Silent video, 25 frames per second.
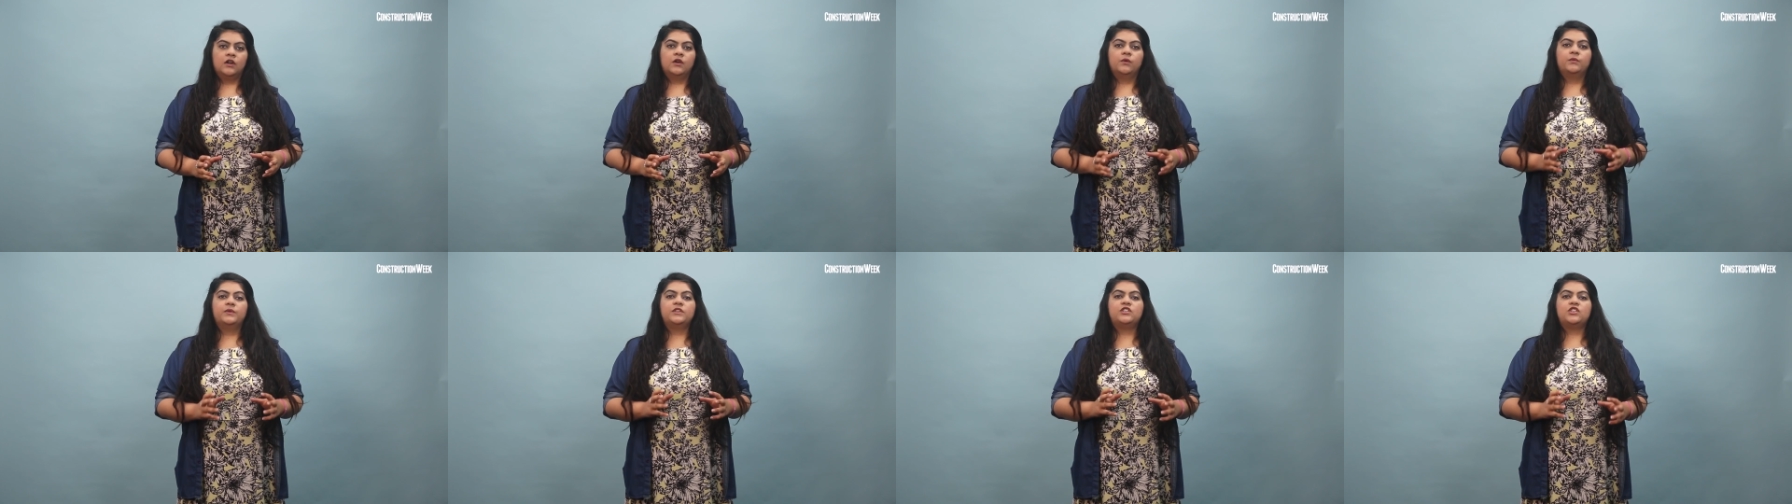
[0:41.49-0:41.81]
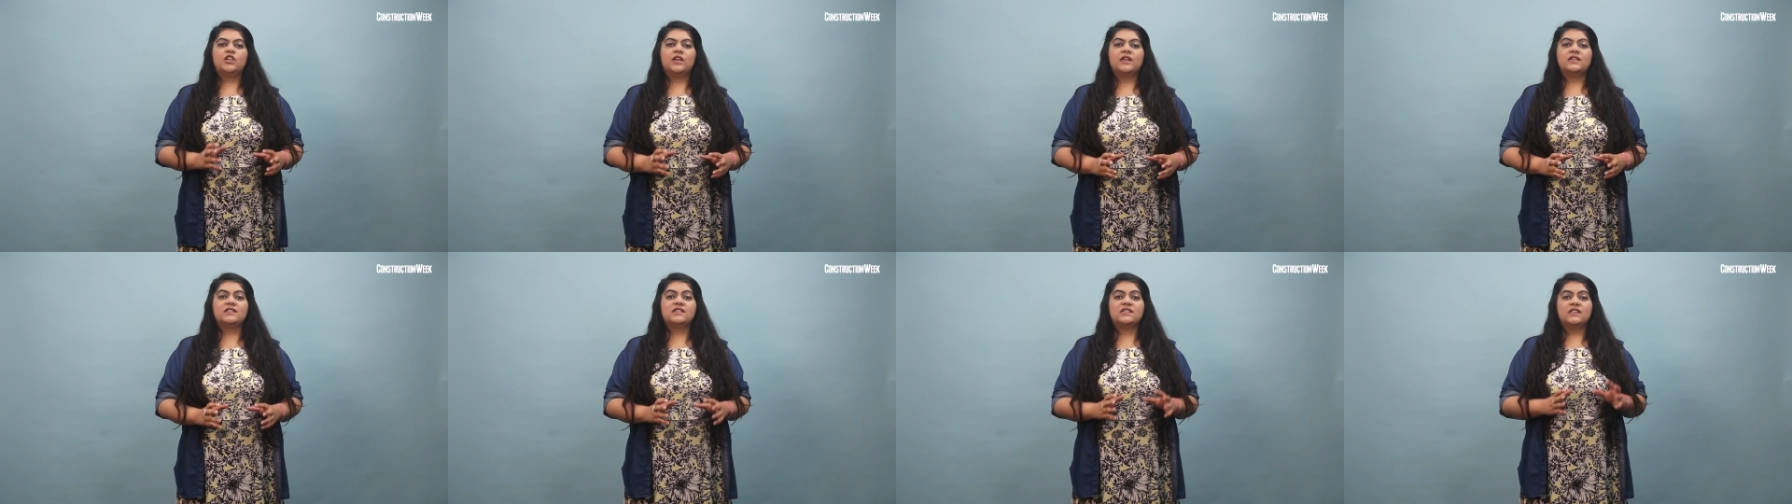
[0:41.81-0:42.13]
which
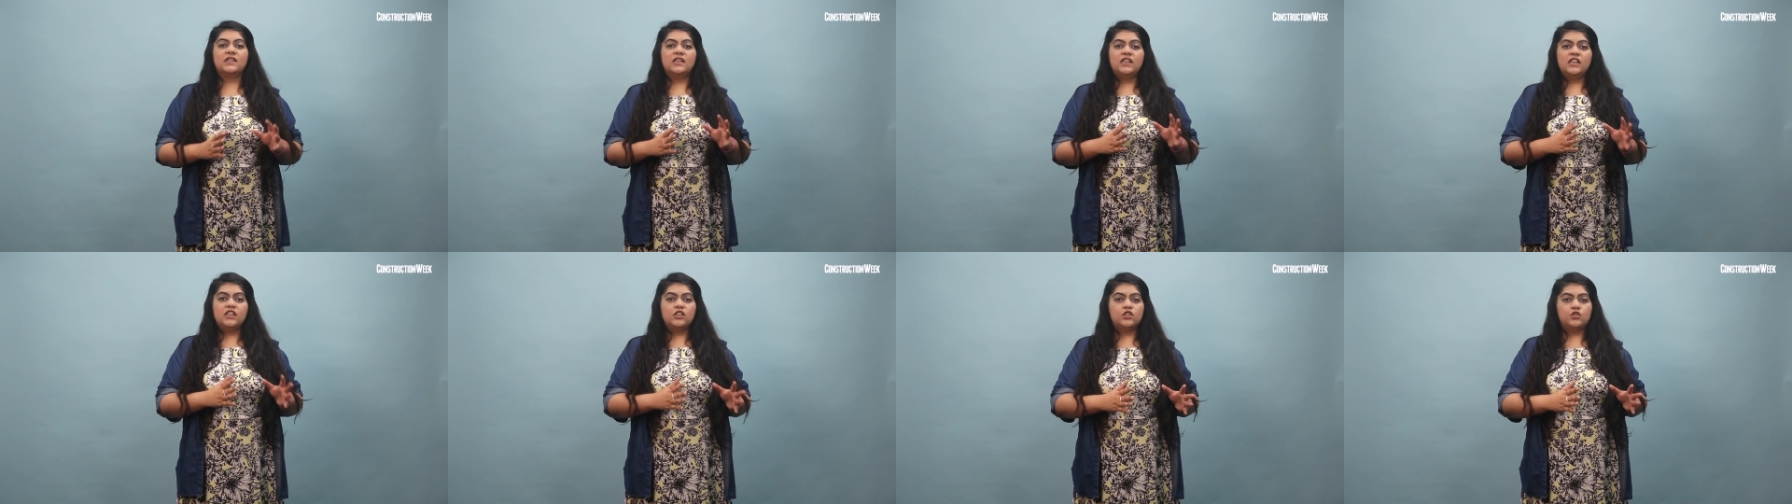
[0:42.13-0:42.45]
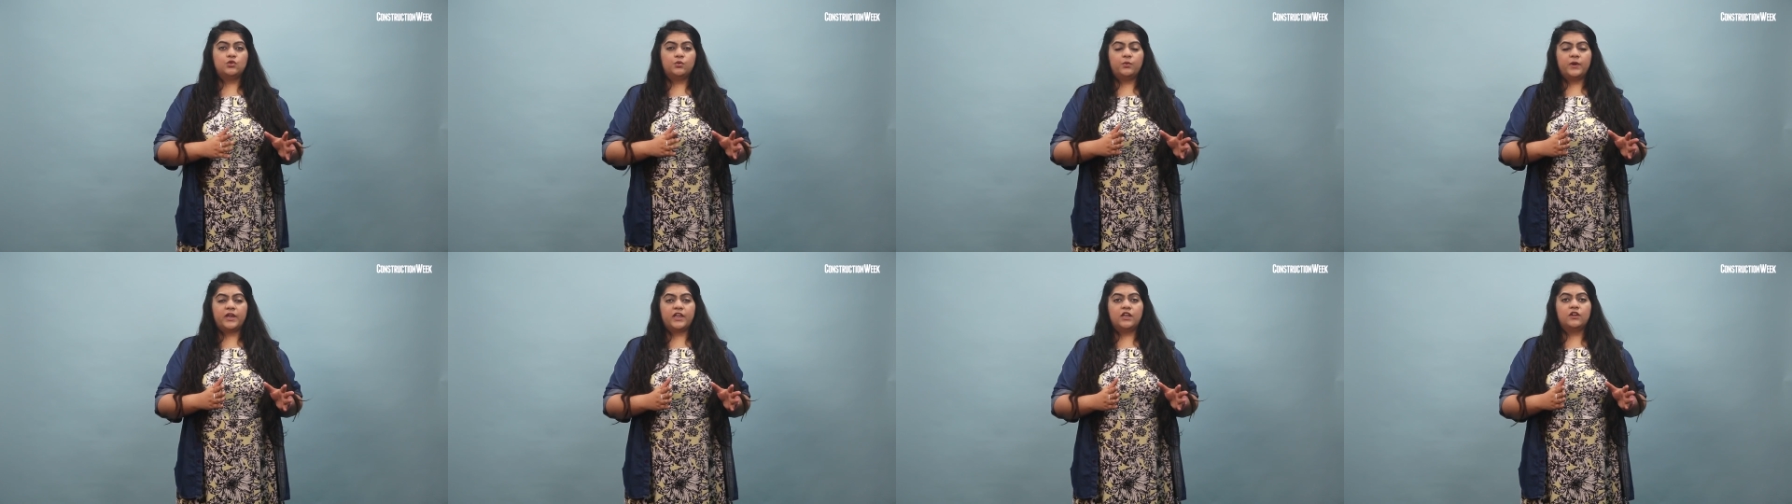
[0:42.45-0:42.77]
has
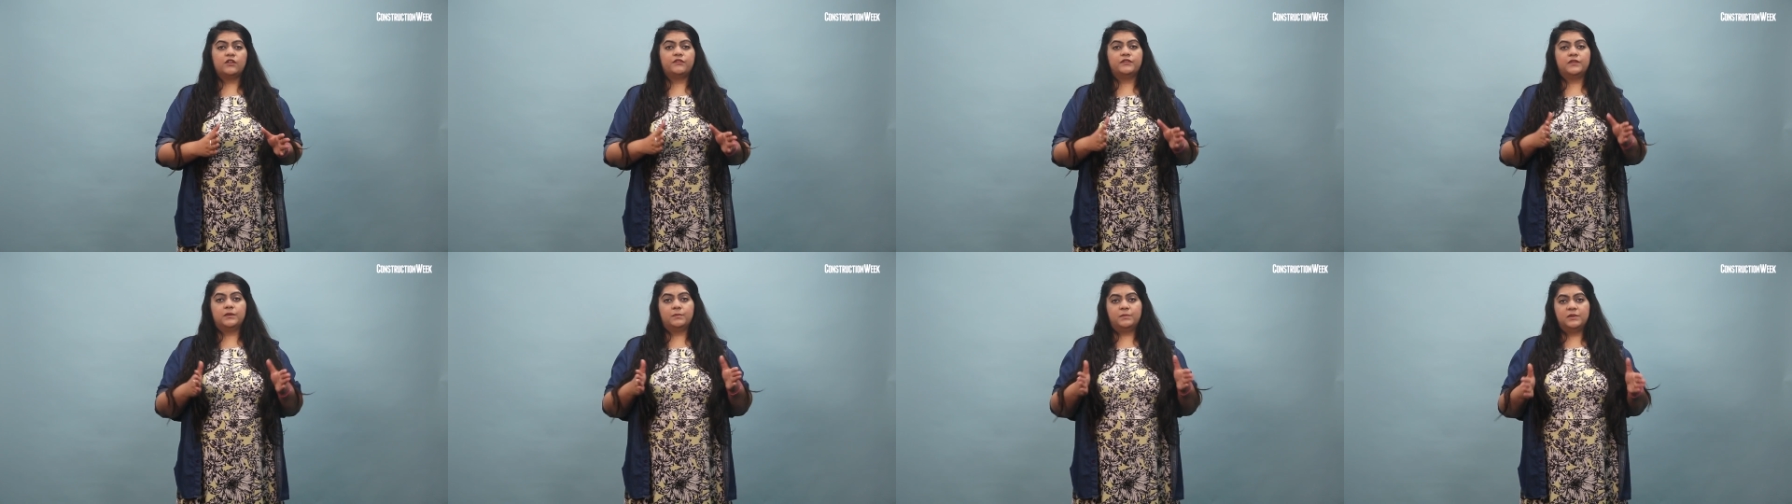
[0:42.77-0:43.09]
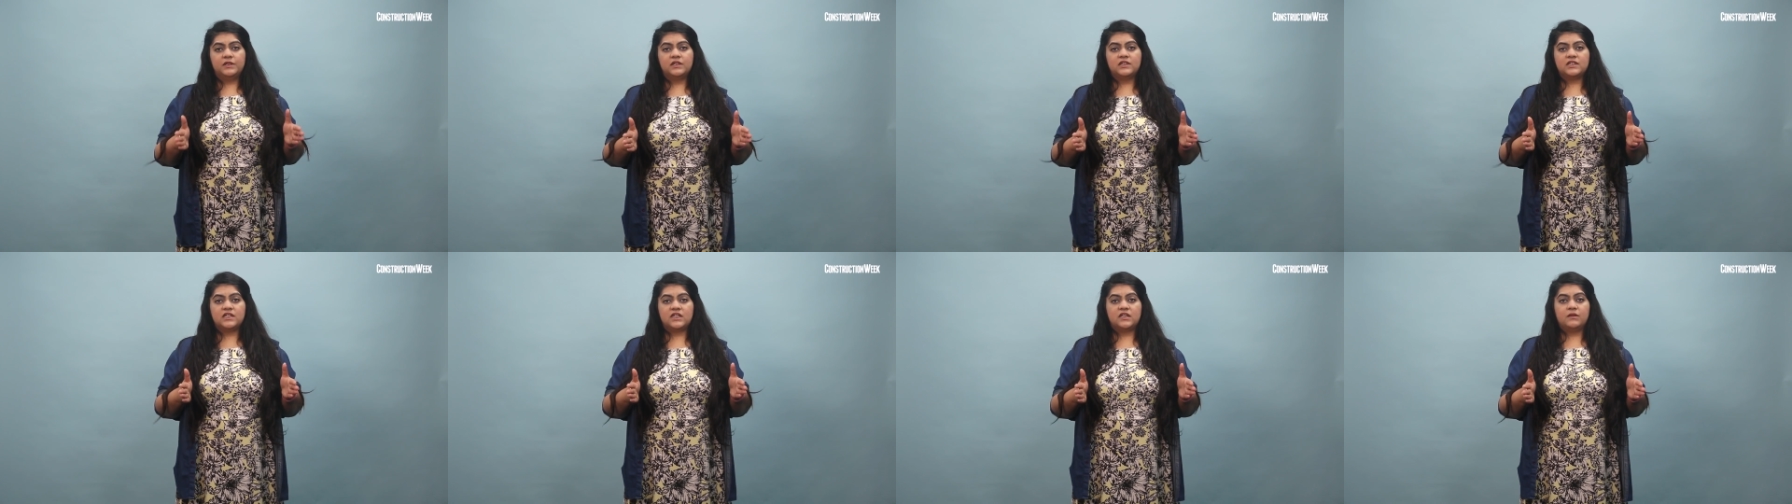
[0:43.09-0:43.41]
each wing of the
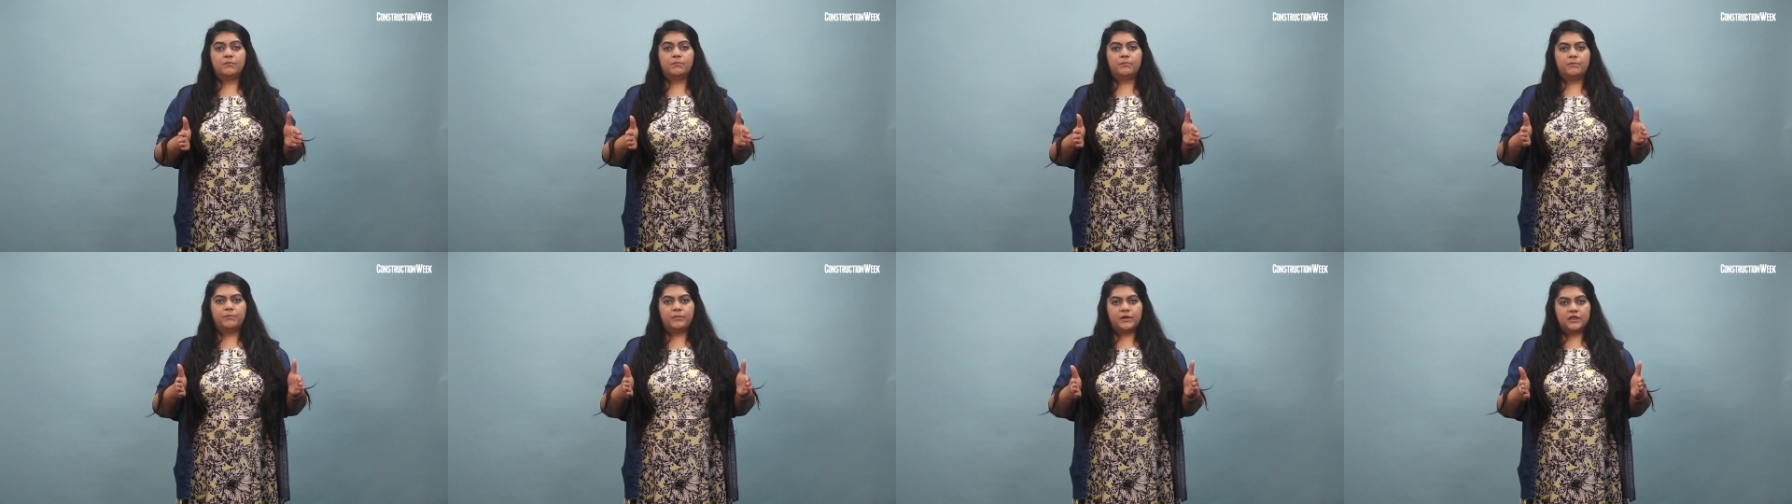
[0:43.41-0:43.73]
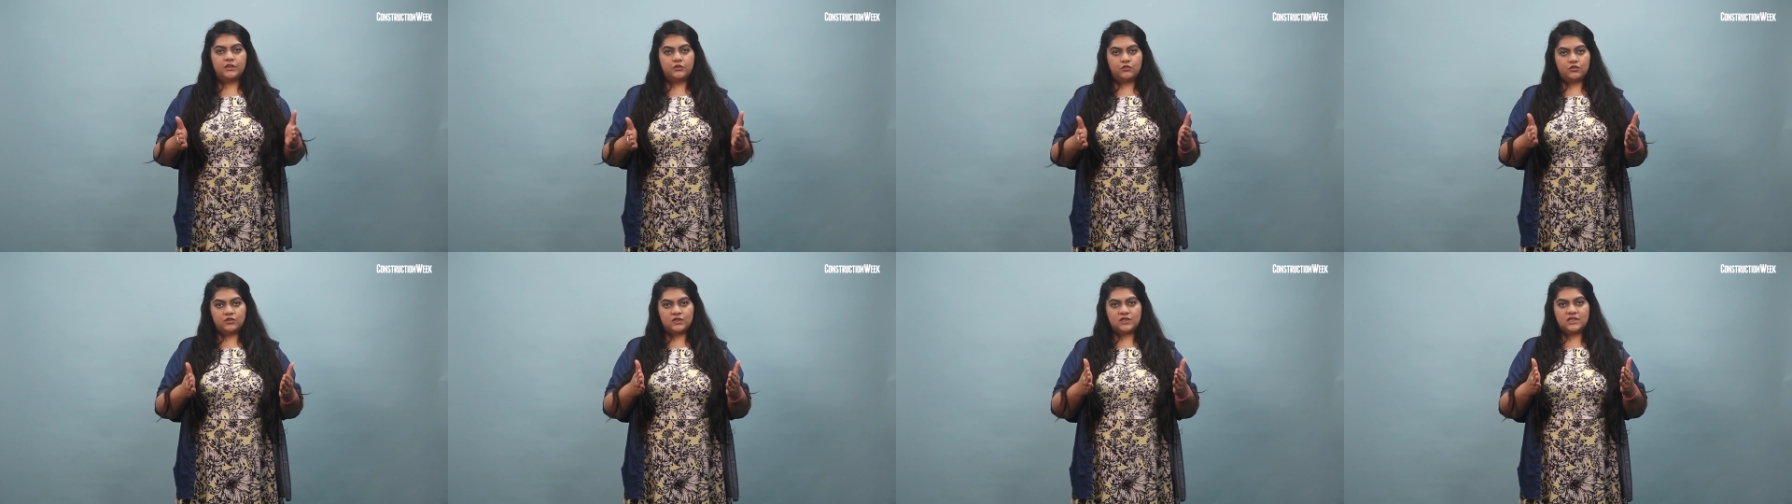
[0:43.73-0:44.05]
building
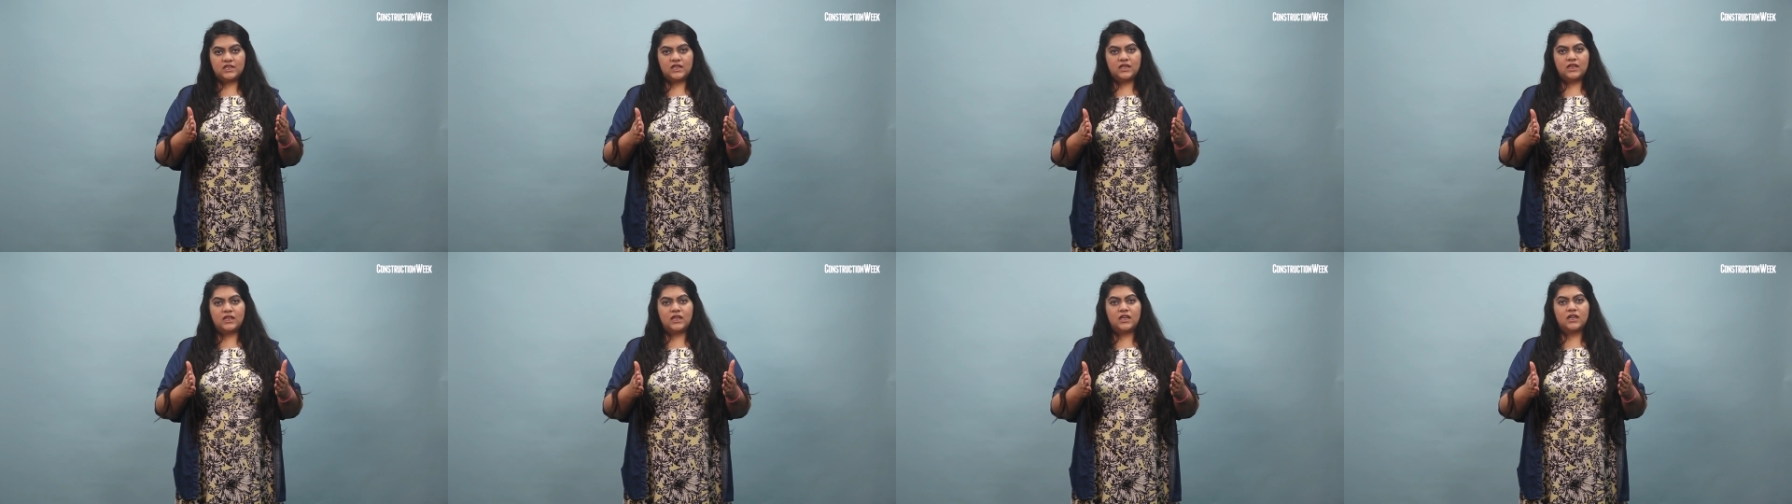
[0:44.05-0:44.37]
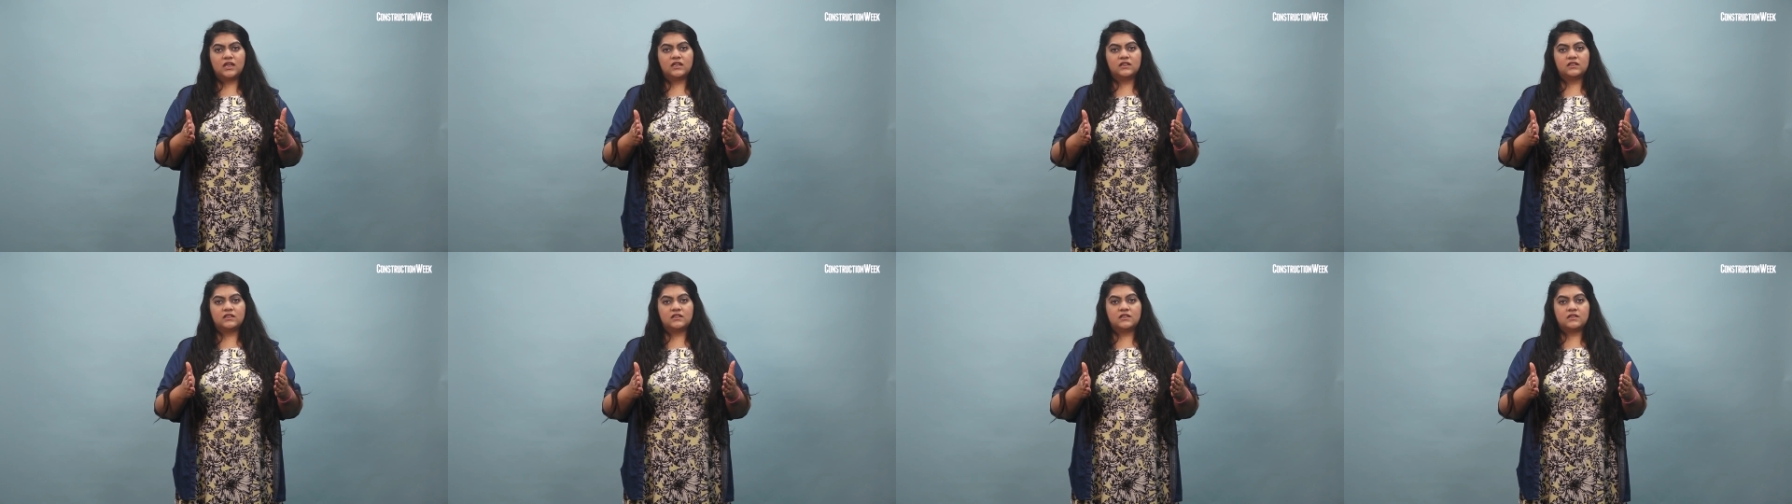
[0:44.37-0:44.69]
buttressing the
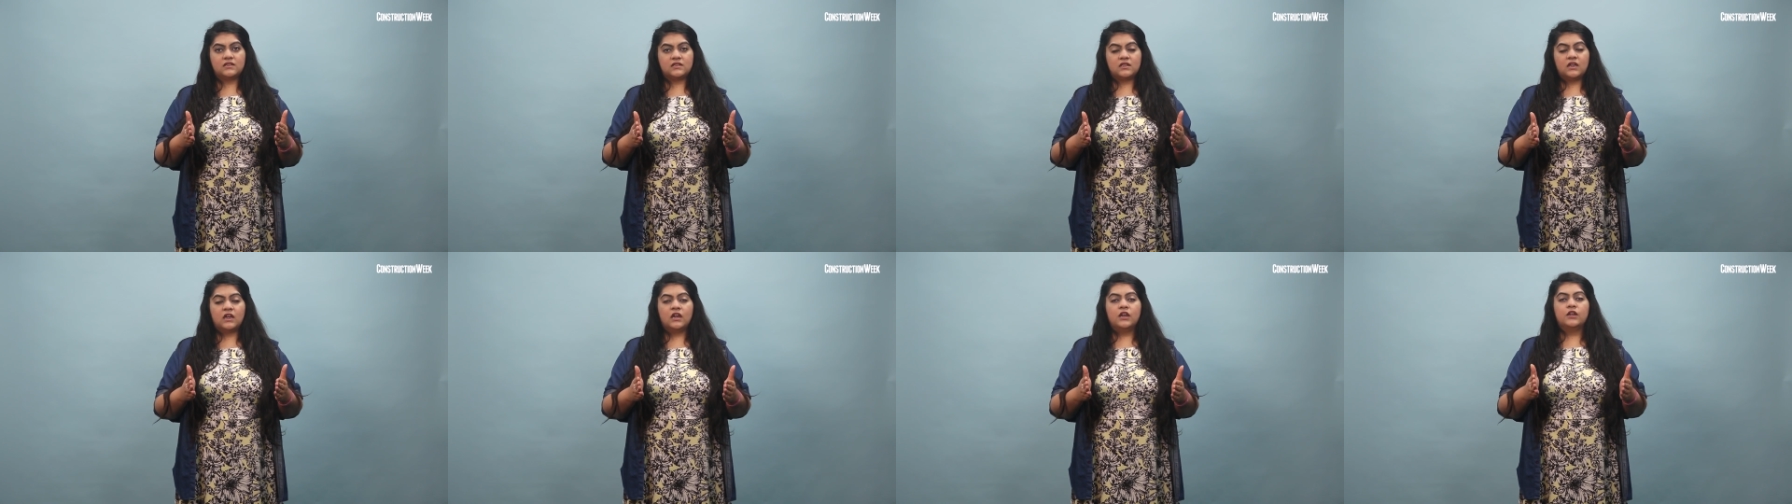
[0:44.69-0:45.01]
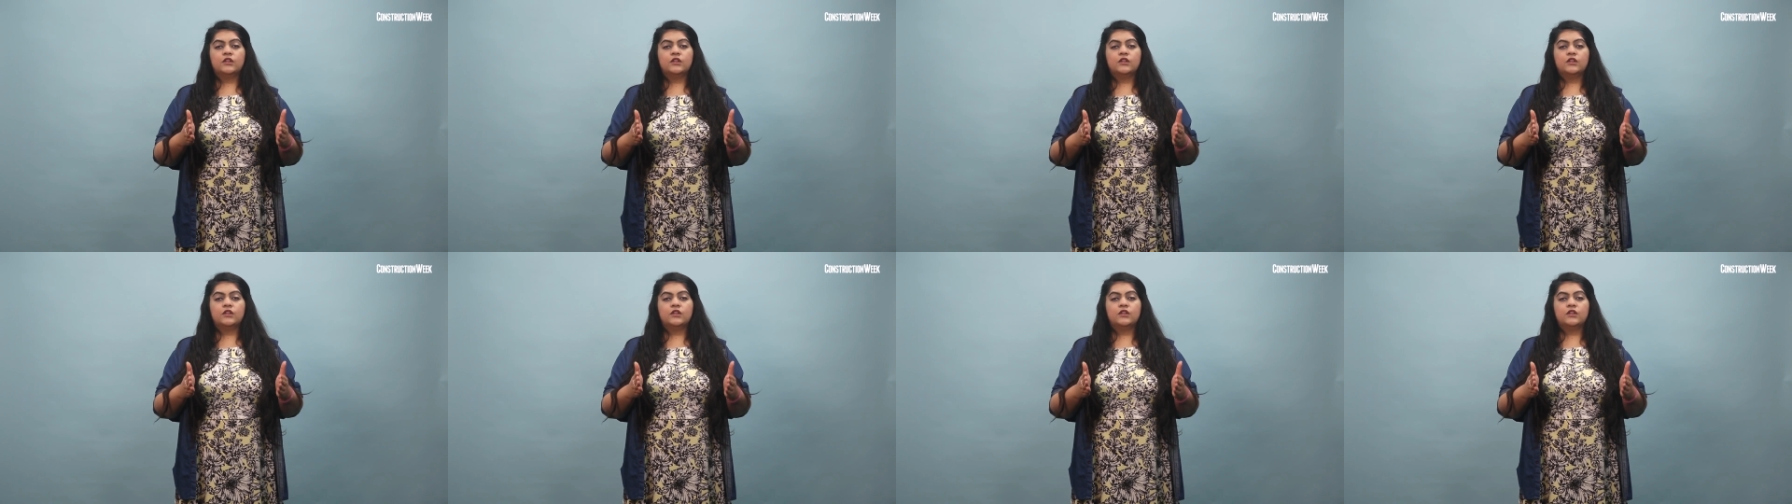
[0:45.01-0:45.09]
others